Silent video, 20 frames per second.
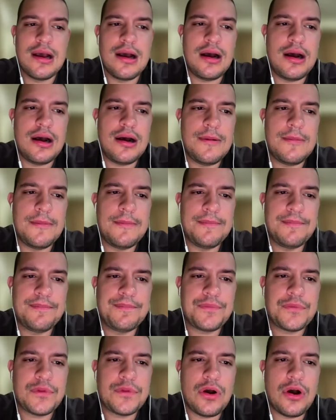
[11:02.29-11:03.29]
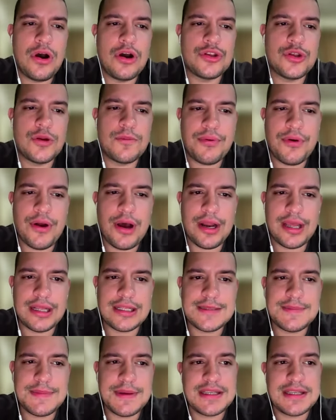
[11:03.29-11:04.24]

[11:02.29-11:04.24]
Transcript: on your products.